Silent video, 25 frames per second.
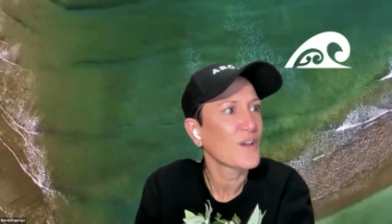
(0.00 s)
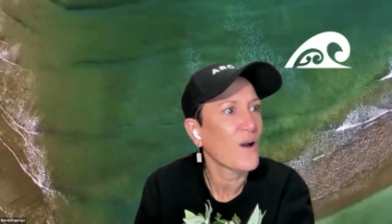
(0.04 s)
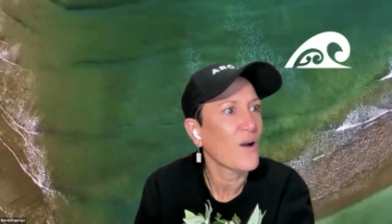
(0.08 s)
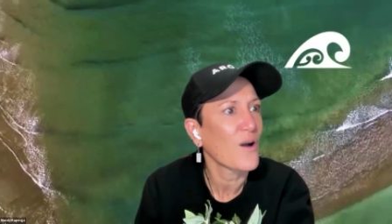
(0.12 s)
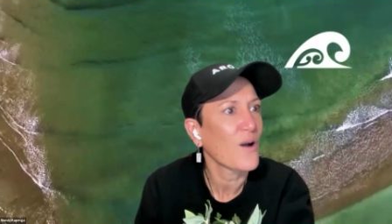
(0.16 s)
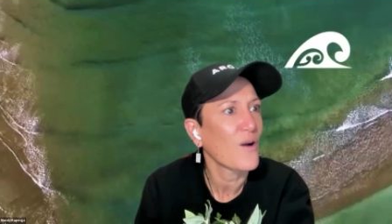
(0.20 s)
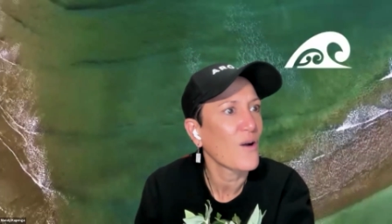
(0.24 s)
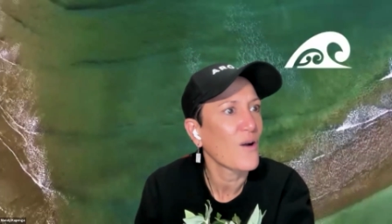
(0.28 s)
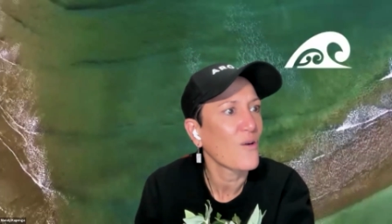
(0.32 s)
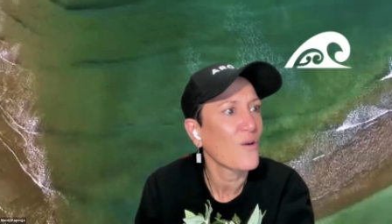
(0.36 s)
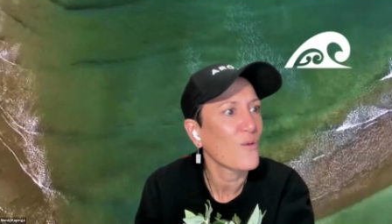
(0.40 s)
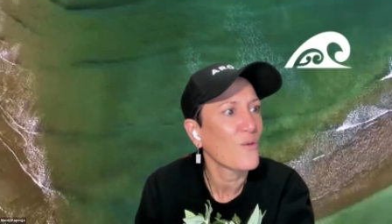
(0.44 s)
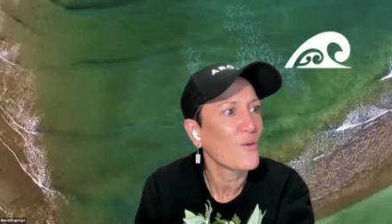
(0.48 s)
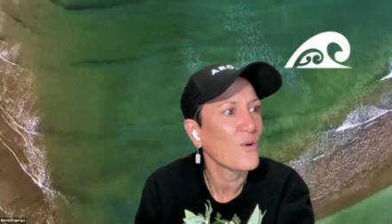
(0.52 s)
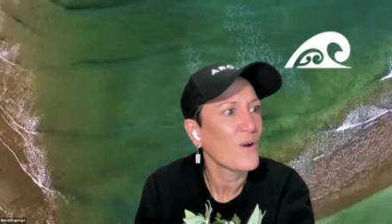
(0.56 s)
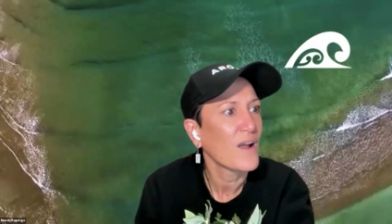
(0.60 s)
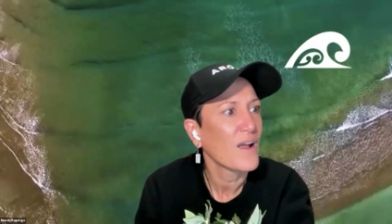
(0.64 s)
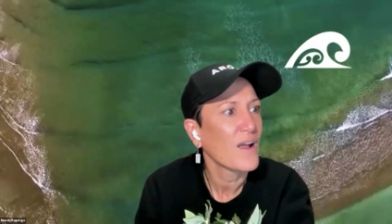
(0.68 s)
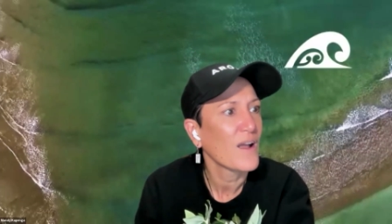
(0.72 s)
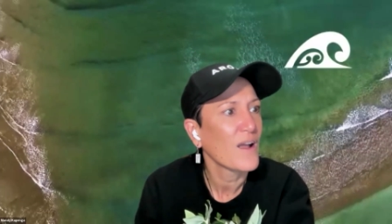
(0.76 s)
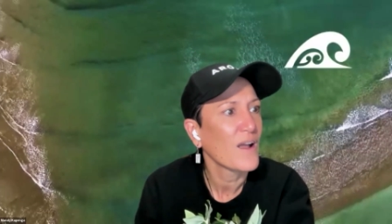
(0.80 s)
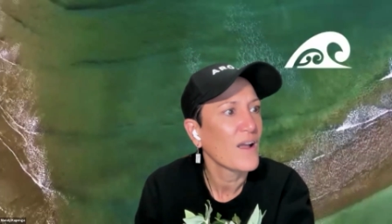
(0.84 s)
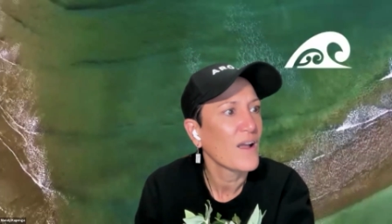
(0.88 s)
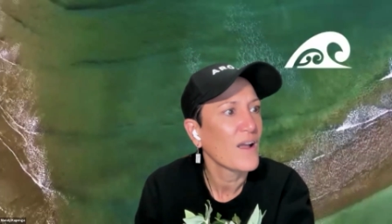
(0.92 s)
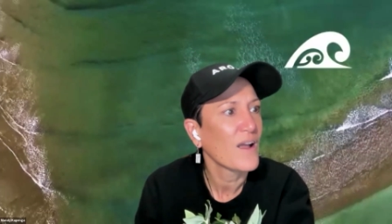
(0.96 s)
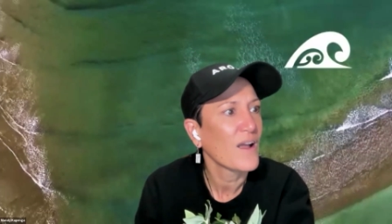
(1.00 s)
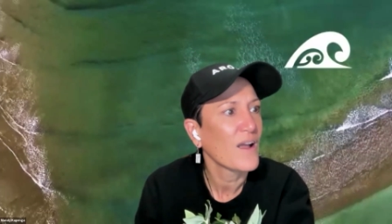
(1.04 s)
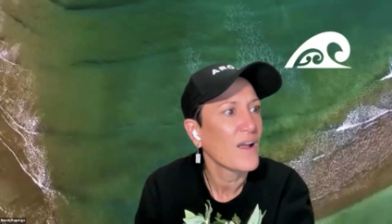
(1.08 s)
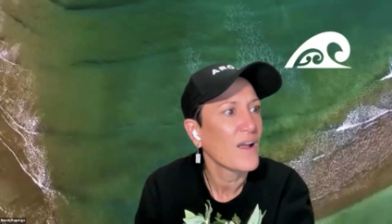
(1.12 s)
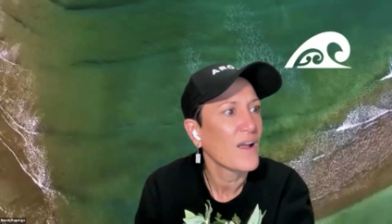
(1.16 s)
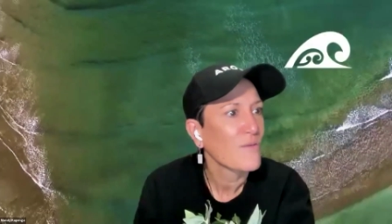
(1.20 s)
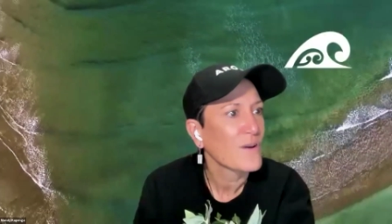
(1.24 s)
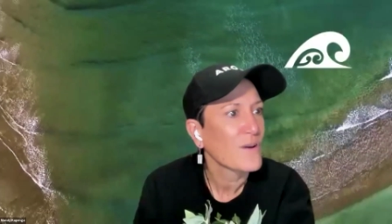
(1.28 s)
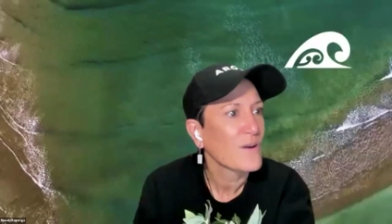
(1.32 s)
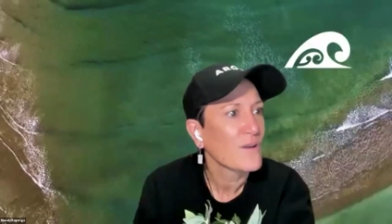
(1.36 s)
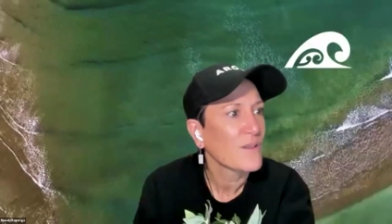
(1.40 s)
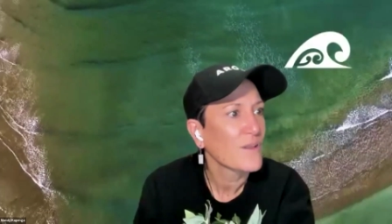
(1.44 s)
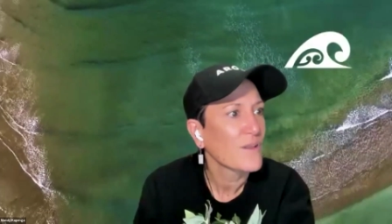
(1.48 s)
so I'll
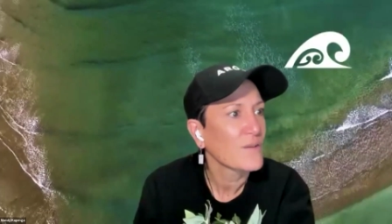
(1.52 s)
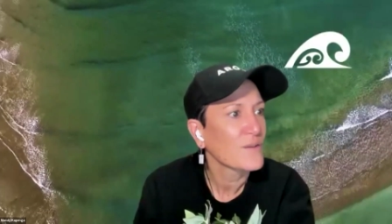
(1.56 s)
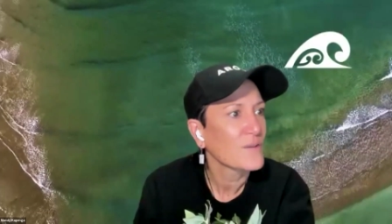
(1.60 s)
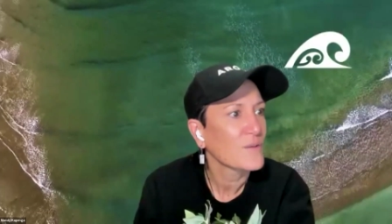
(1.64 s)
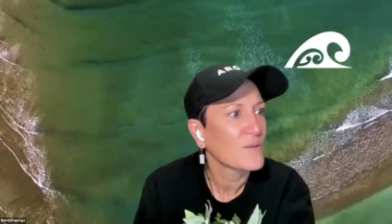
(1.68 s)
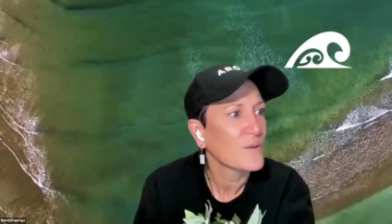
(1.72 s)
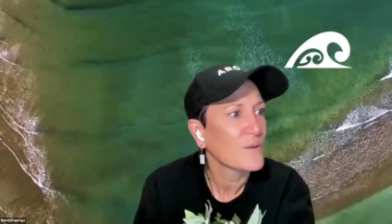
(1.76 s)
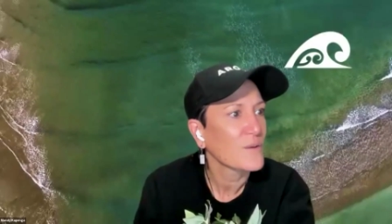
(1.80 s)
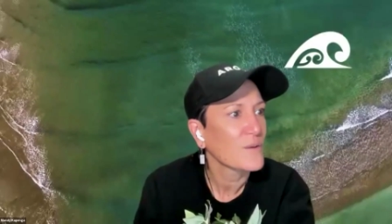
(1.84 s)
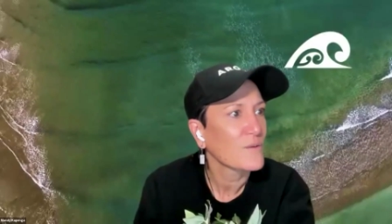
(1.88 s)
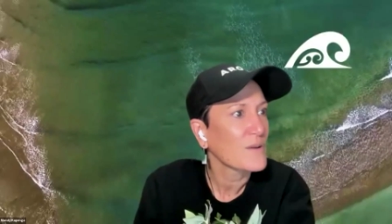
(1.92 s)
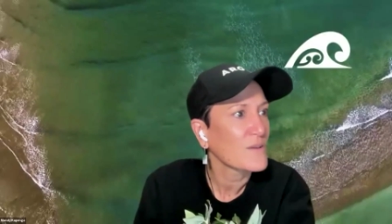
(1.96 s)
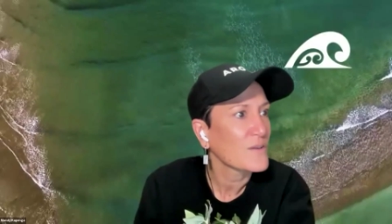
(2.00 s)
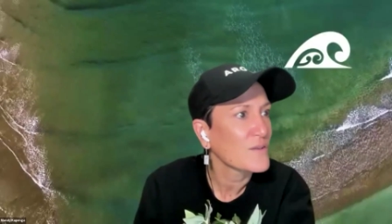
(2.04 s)
throw to those.